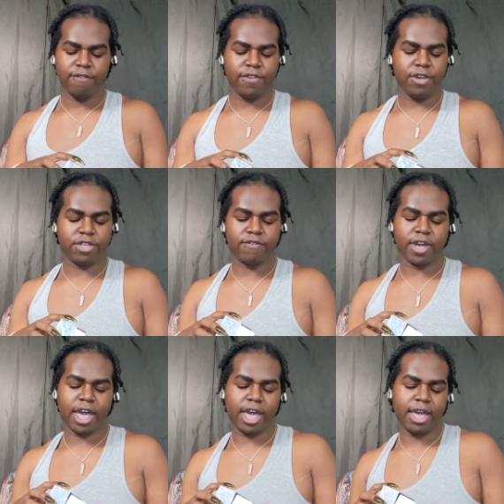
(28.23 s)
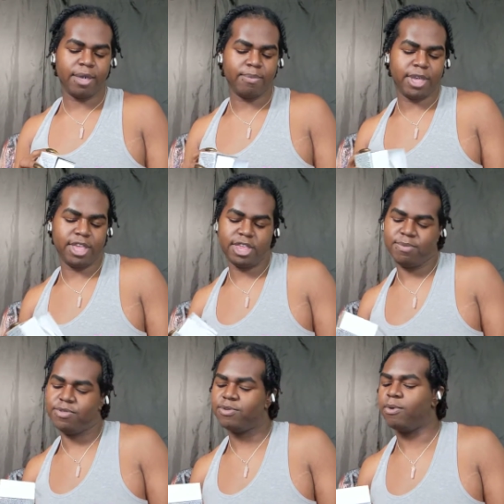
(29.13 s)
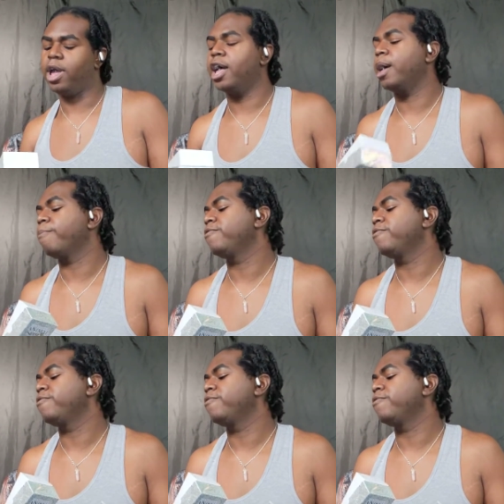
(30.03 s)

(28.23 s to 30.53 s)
Feel the vibe and subscribe.